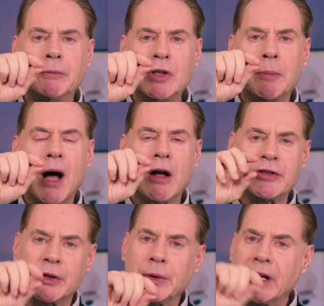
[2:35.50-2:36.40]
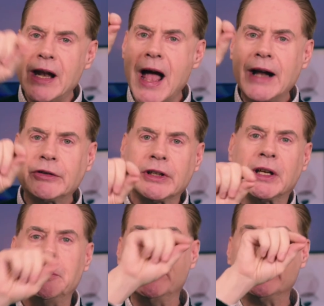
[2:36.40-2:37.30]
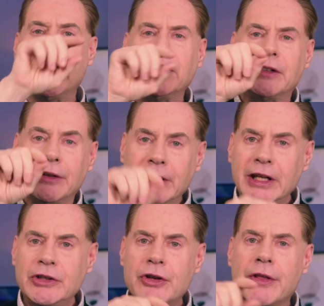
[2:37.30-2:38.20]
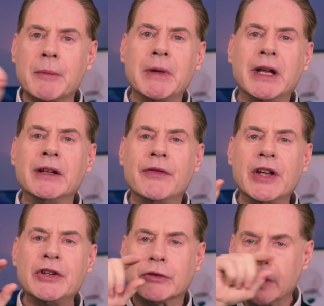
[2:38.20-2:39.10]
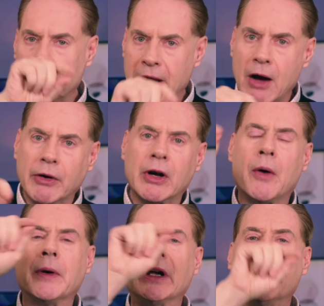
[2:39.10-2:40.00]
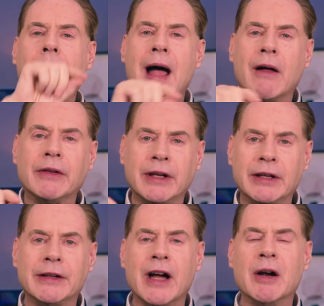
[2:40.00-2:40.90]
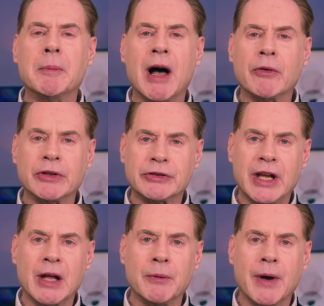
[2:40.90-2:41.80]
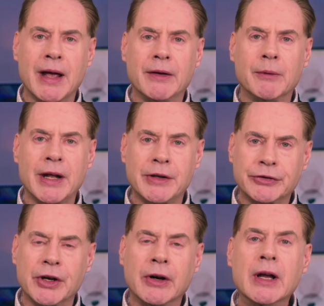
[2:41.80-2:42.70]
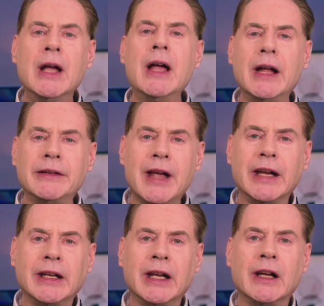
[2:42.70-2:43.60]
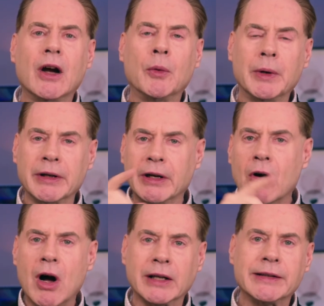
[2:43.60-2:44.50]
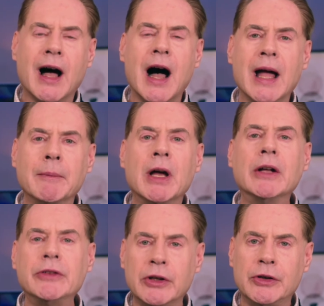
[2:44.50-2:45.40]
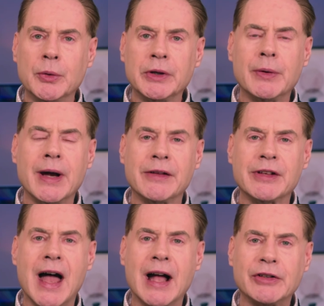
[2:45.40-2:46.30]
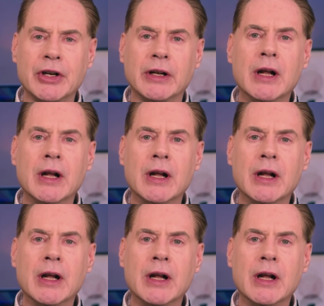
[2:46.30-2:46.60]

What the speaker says: topology, we can actually communicate to each of them individually without going around the entire boundary scan register and taking a really long time to do a transaction.